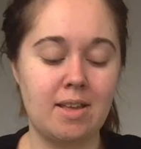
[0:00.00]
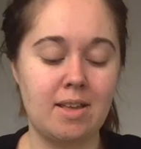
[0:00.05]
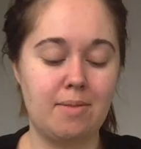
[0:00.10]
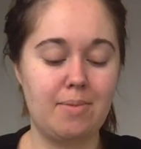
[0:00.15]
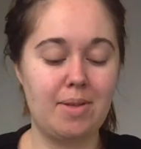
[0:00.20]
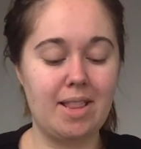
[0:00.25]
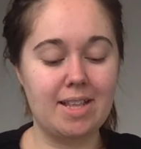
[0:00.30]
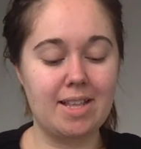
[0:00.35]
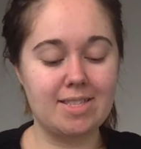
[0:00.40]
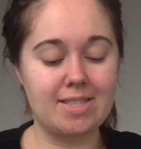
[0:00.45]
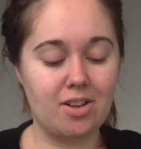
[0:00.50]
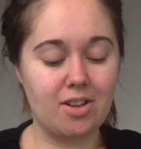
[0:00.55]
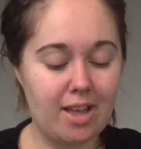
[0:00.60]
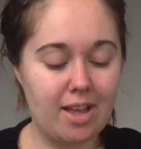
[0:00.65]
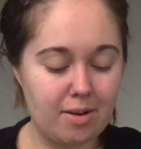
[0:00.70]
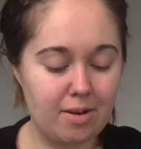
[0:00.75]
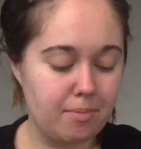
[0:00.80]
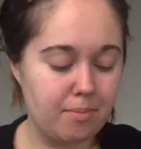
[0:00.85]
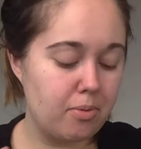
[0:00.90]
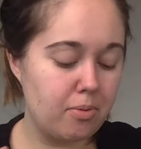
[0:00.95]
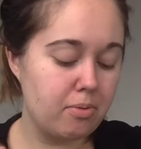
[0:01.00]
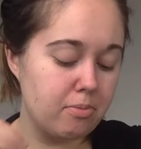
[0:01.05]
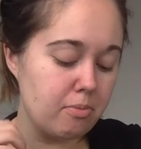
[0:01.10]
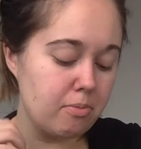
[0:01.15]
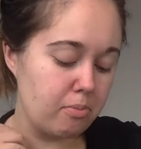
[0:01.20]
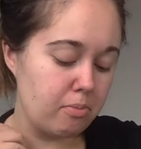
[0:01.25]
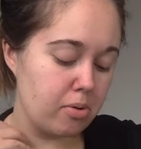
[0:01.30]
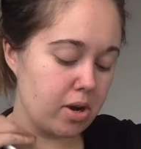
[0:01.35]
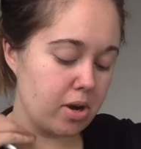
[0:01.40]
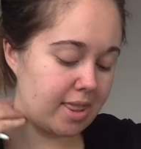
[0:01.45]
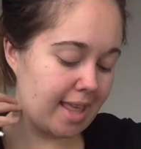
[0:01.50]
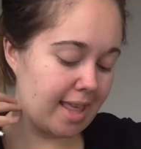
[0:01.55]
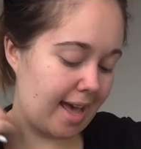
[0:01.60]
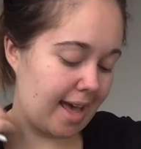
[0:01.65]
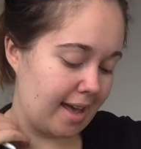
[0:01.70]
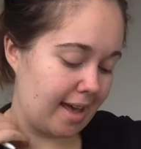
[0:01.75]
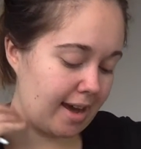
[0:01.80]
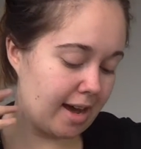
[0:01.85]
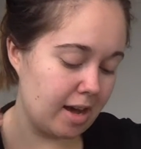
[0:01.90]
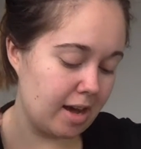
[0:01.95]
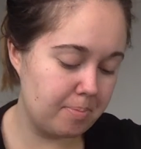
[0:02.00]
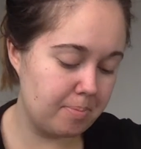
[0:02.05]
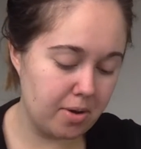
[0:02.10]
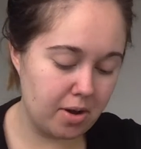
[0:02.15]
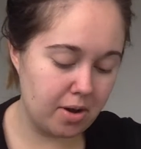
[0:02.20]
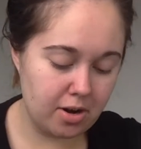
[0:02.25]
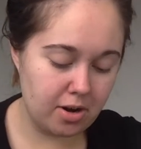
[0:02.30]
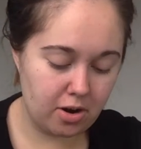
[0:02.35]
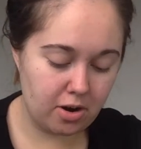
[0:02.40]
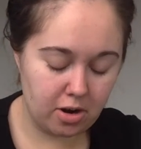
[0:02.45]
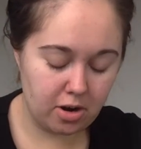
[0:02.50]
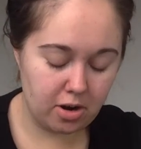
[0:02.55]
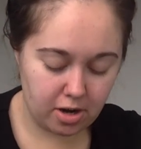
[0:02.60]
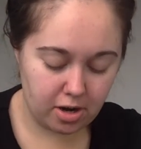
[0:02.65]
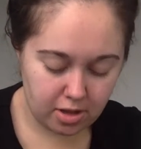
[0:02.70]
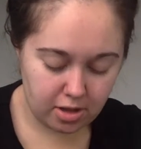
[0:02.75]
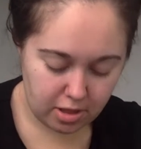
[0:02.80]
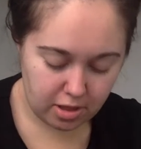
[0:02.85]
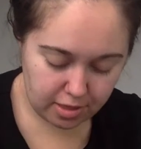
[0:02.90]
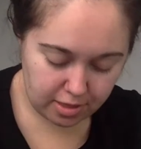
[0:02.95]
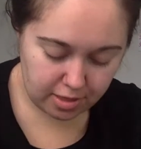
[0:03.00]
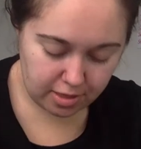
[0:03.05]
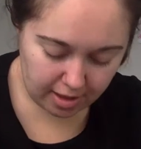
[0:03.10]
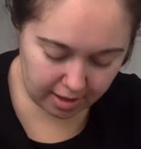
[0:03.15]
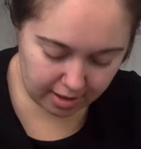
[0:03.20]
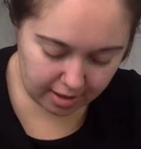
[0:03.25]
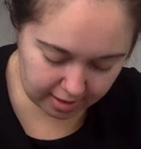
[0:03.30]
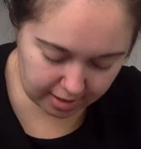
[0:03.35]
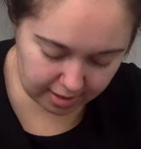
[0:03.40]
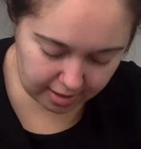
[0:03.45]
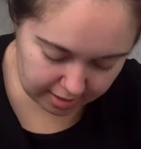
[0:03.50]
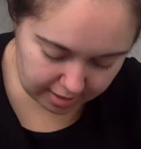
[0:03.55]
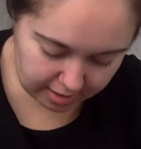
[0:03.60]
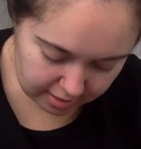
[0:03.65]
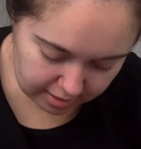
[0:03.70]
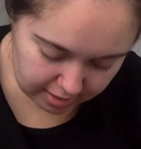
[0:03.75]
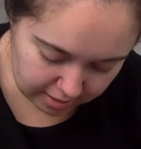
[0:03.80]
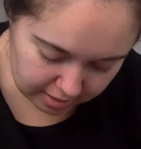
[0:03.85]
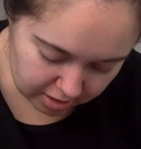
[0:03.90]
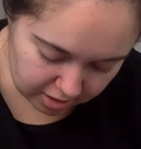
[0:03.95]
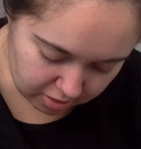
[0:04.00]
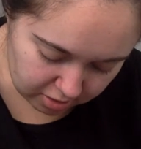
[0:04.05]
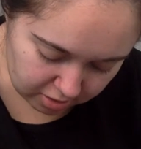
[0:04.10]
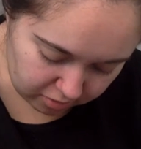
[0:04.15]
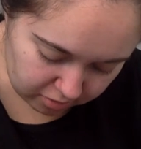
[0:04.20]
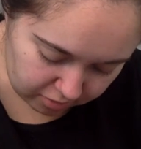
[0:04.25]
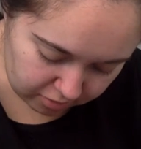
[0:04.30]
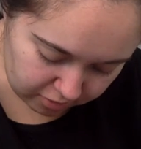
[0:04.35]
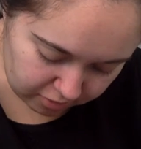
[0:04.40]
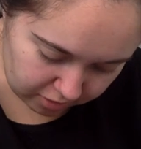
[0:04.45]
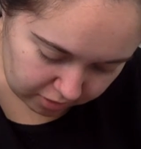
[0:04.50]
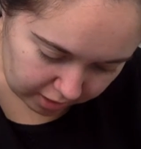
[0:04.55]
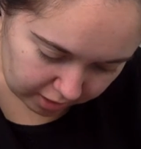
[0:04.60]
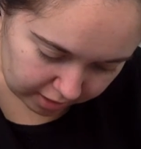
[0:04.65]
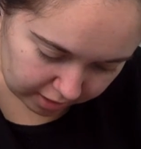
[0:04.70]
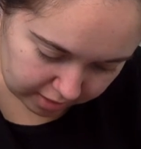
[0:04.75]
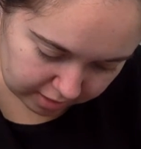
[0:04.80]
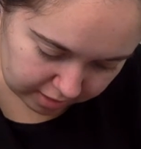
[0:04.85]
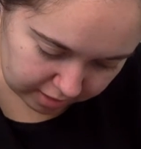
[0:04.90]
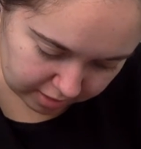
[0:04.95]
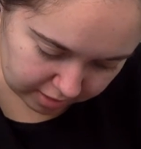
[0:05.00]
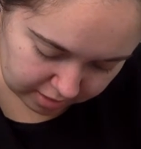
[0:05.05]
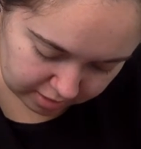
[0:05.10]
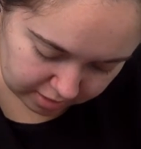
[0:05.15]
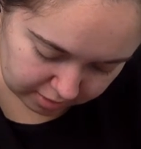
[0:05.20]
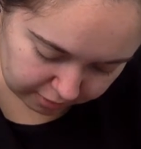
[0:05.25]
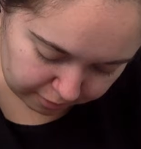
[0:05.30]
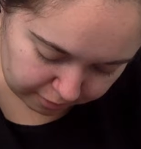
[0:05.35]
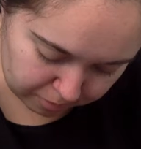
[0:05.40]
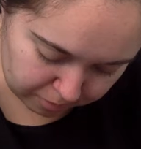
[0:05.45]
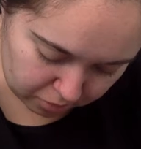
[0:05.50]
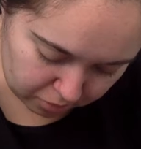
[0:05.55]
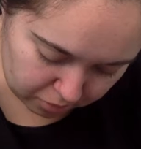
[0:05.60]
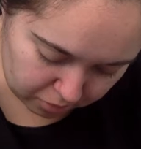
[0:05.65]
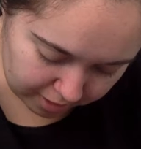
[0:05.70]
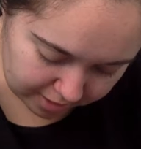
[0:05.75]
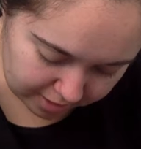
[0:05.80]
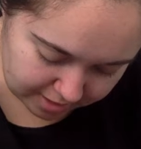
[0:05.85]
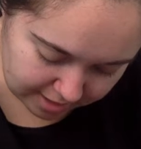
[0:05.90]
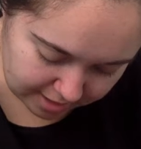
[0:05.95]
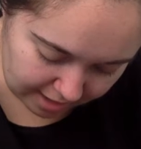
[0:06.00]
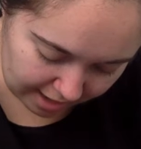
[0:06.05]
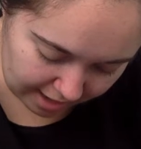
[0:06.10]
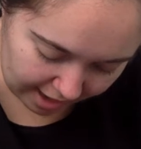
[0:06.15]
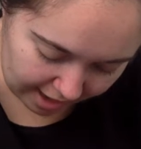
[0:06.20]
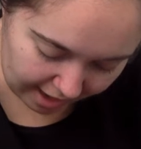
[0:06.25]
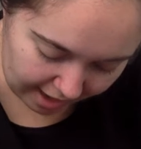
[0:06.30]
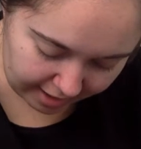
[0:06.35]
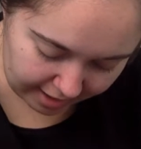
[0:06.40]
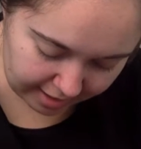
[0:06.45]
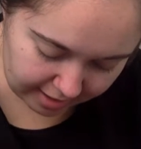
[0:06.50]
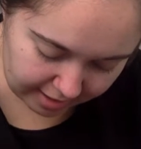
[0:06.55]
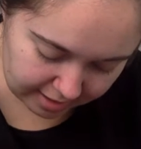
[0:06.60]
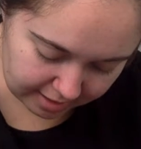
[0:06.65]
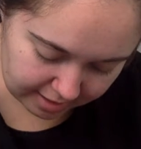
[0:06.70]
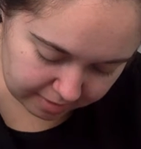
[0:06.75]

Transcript: But let's go ahead and put that up on our thing. We've got point A